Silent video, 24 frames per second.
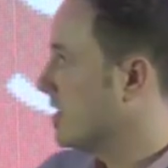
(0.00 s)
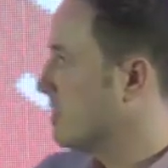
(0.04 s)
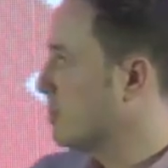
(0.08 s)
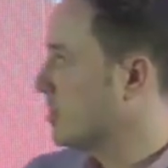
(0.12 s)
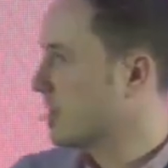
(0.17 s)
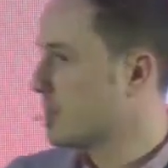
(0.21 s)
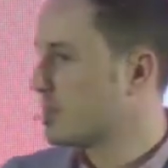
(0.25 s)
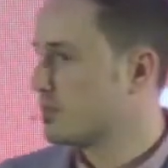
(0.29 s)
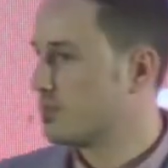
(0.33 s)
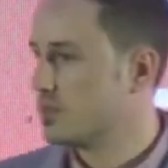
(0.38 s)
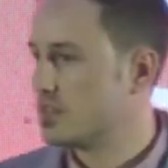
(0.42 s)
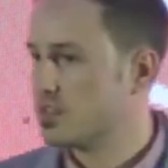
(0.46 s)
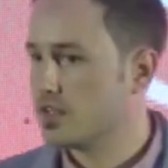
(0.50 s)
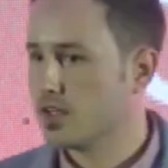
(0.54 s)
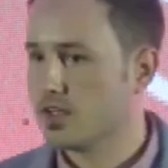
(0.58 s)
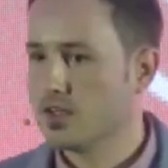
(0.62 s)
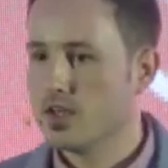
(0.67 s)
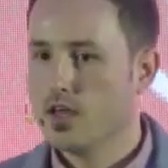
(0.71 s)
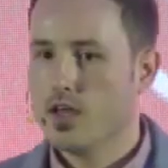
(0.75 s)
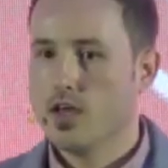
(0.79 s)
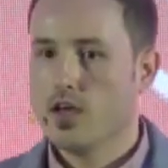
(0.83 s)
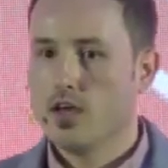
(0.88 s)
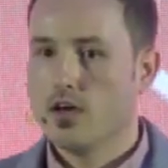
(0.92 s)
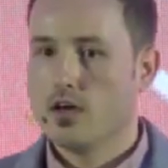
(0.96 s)
Because we said
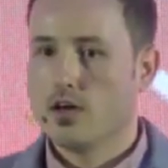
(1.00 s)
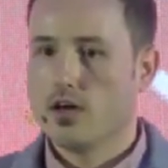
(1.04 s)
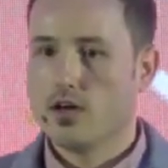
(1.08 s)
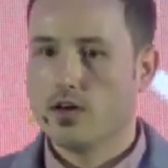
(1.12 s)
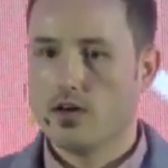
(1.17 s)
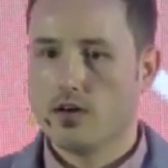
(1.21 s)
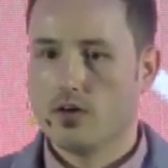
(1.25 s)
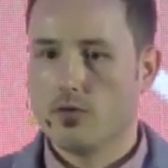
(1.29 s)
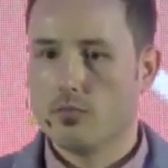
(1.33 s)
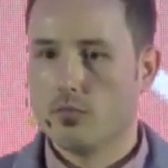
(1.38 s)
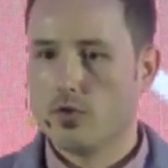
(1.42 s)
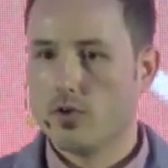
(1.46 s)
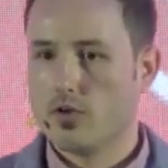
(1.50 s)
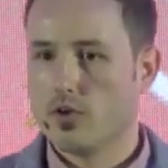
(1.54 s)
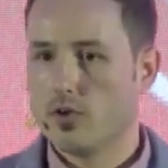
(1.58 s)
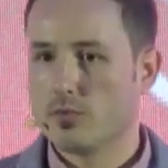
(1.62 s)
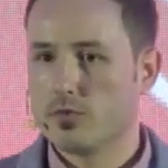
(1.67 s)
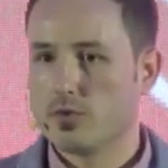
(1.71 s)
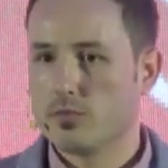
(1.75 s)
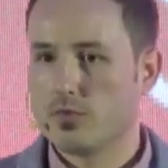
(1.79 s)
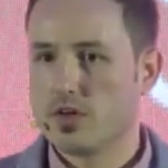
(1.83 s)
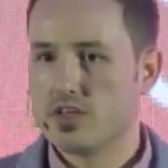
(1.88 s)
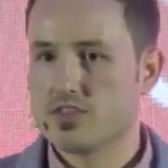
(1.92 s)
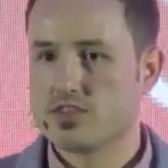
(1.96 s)
model
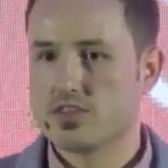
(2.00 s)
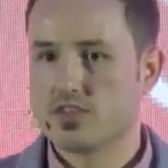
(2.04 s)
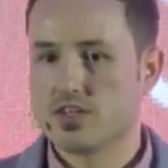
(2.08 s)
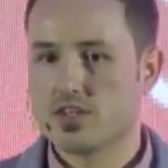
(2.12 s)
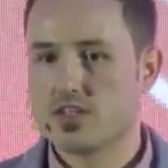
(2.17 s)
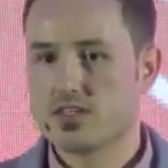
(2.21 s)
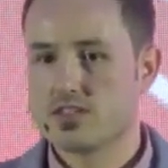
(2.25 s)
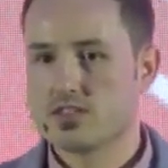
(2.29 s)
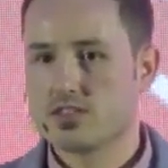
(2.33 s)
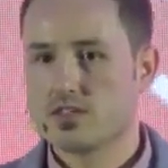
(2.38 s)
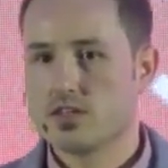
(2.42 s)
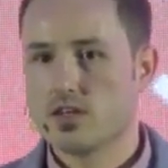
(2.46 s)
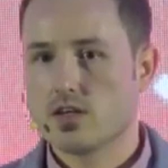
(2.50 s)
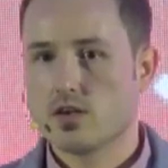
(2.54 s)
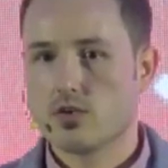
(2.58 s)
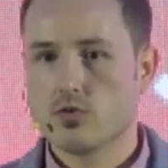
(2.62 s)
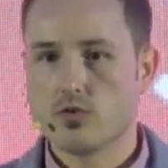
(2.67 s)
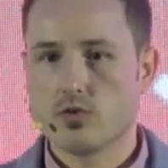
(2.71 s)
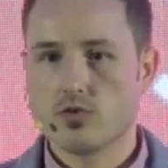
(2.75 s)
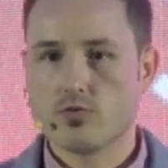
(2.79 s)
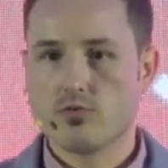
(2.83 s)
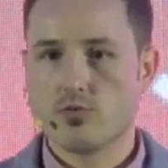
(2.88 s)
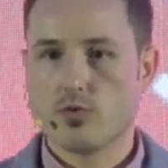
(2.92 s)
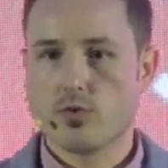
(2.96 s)
optimizer is
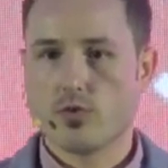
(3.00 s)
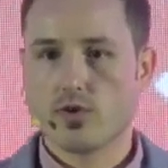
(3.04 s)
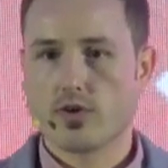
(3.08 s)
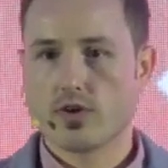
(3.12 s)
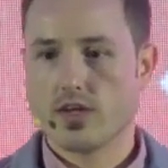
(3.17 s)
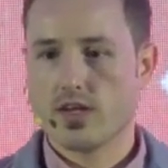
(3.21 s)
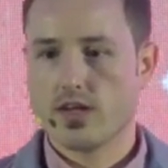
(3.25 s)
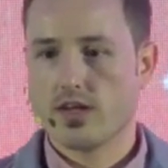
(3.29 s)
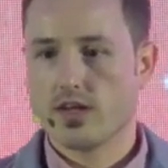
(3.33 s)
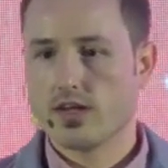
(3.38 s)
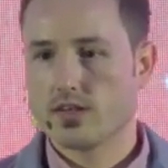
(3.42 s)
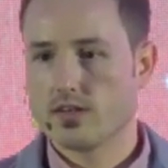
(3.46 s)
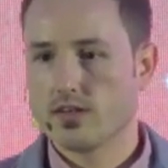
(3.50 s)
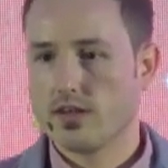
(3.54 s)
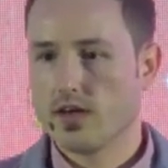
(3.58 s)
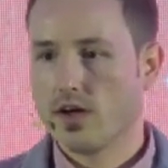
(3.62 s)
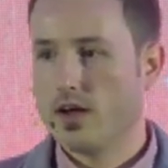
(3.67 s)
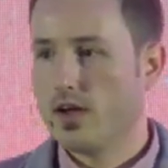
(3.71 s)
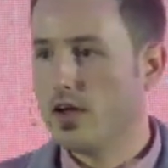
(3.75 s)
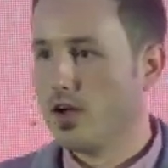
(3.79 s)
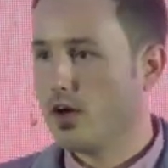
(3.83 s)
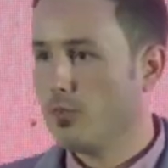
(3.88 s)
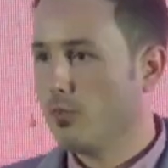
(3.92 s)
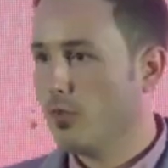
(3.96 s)
good for getting the
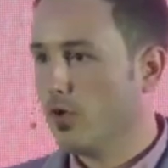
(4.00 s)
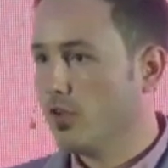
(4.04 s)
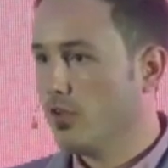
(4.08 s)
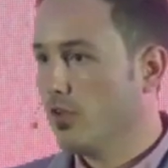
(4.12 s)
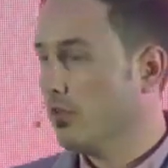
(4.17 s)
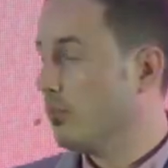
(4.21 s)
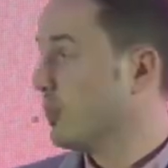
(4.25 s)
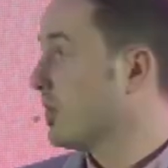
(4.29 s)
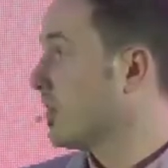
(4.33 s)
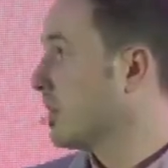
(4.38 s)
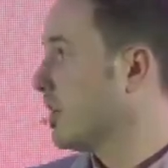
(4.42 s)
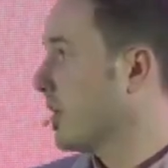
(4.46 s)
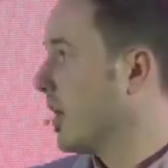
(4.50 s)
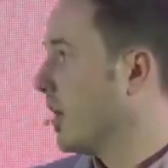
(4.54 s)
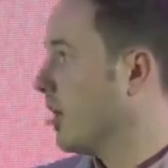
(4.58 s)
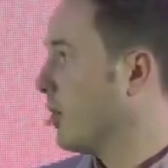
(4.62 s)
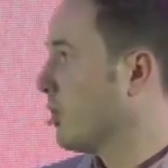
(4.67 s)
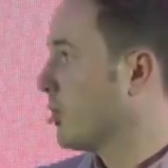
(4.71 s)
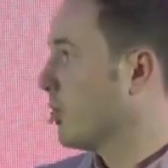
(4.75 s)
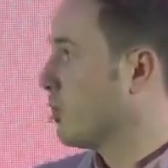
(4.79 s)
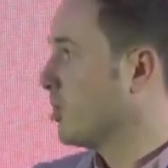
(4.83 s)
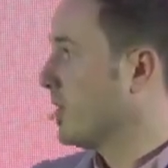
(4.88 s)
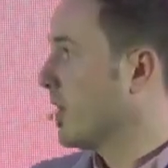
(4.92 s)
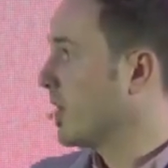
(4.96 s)
IR model, but now
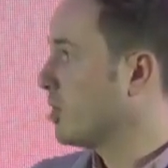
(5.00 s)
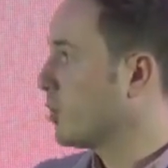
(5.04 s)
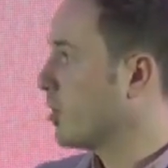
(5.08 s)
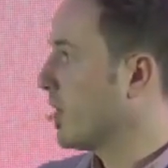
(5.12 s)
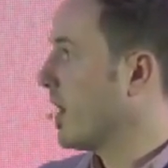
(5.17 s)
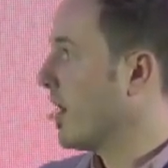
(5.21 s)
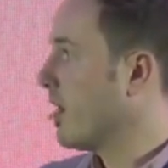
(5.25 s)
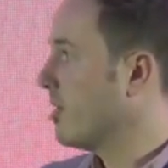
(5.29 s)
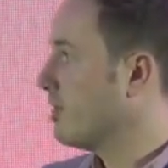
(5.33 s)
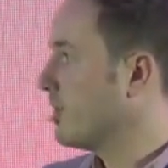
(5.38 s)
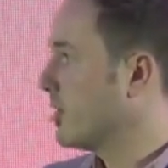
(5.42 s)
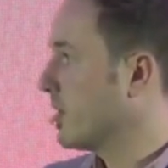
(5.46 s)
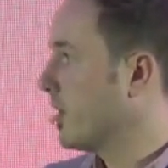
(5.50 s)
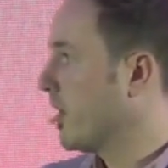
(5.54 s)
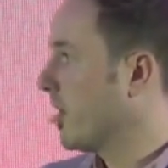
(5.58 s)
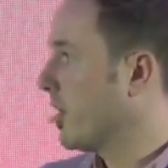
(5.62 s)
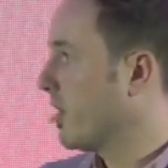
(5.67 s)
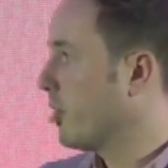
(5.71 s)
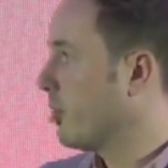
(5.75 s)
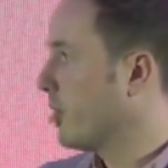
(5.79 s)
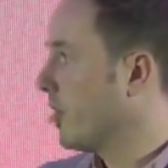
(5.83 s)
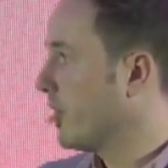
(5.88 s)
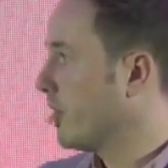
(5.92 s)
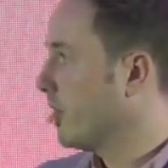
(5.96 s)
that we have the IR
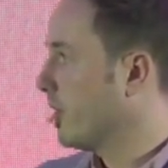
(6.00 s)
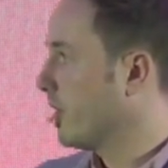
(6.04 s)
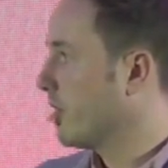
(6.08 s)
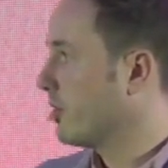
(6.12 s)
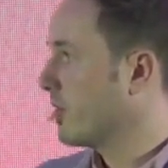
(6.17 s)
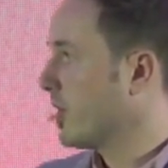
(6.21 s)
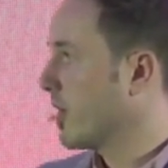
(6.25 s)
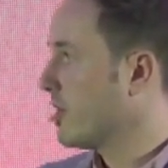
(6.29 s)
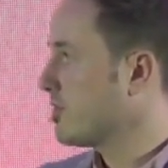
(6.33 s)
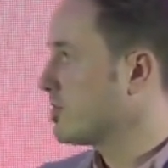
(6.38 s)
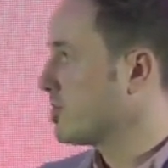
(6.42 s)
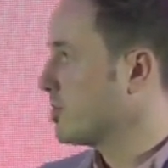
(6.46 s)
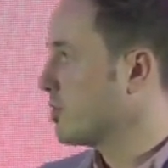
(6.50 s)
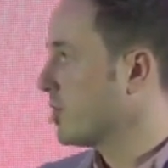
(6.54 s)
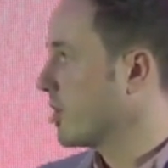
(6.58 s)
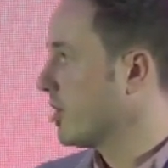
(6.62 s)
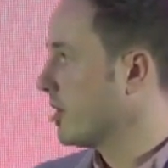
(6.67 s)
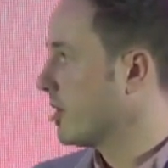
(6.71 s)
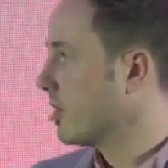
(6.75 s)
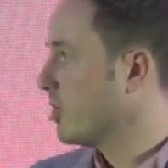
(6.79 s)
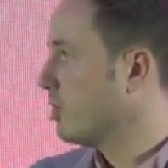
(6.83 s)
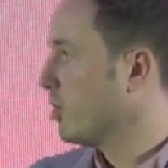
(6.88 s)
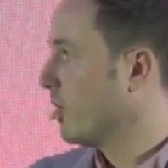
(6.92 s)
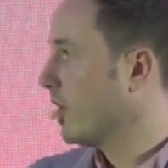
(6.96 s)
model and we have some really
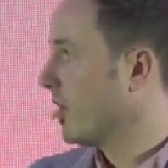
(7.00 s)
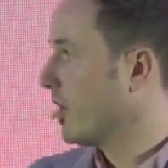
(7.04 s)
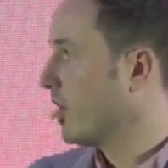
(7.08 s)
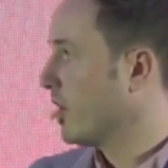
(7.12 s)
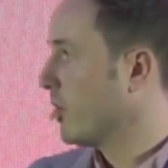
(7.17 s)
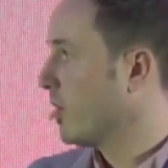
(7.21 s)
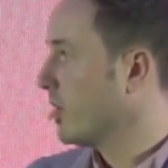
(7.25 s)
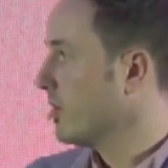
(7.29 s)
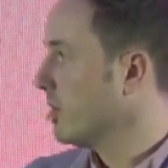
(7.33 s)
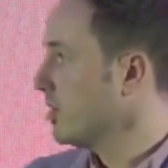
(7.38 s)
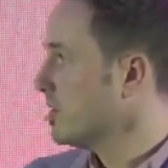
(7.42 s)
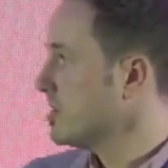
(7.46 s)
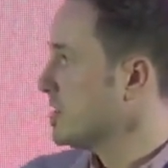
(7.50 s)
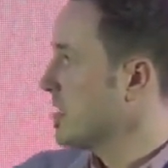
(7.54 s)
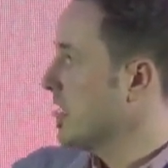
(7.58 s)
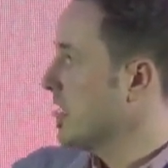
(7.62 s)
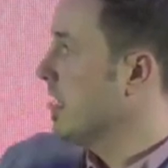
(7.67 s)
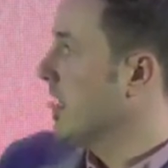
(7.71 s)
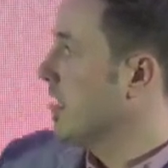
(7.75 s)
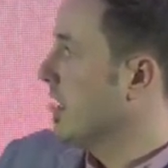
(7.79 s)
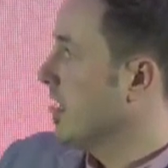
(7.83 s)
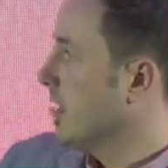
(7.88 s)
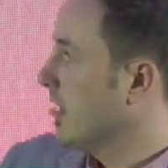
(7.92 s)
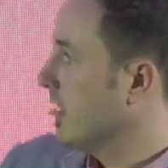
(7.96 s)
cool IR models,
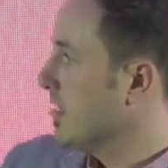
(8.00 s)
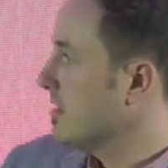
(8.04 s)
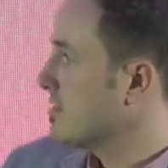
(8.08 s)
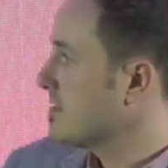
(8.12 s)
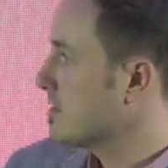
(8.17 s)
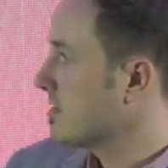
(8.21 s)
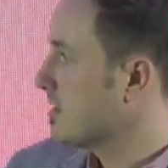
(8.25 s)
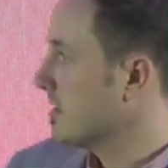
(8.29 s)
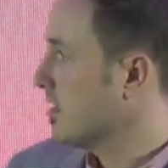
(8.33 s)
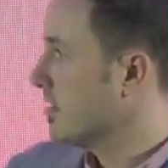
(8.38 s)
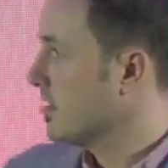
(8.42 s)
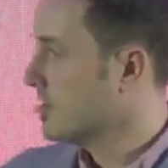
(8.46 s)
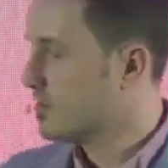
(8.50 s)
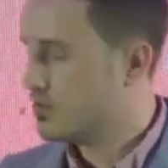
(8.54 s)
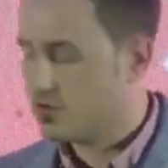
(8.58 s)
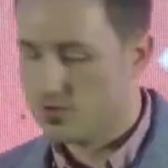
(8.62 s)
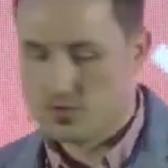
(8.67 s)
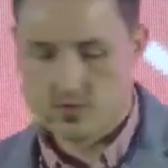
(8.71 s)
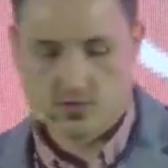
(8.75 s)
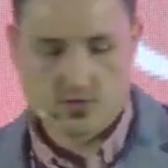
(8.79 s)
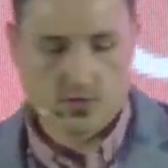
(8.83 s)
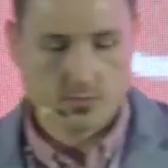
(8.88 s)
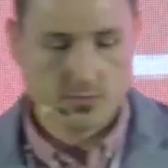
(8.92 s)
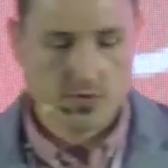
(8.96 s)
let's do
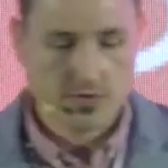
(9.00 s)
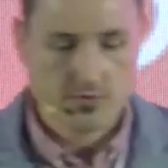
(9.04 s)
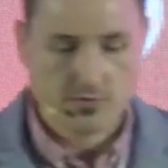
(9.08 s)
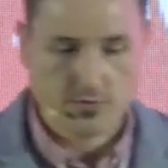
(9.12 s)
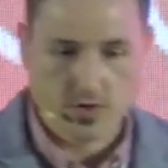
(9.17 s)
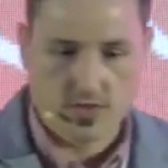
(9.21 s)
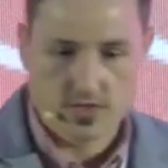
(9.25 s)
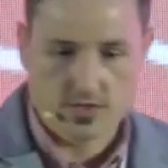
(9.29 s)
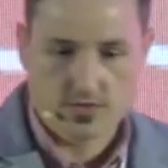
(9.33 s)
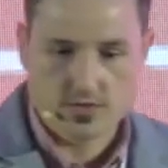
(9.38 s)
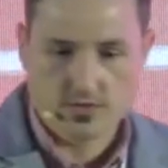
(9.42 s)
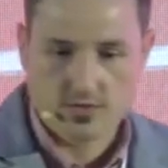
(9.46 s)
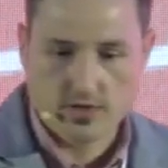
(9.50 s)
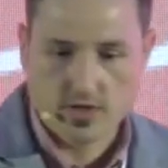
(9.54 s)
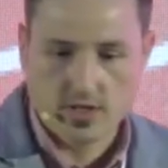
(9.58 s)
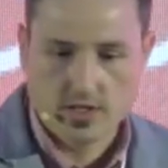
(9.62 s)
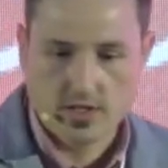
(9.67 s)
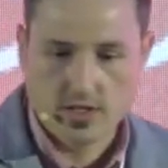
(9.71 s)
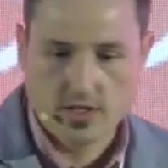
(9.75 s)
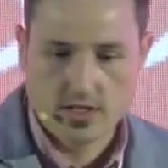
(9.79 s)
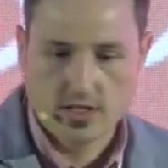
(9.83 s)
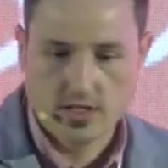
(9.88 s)
some inference, right?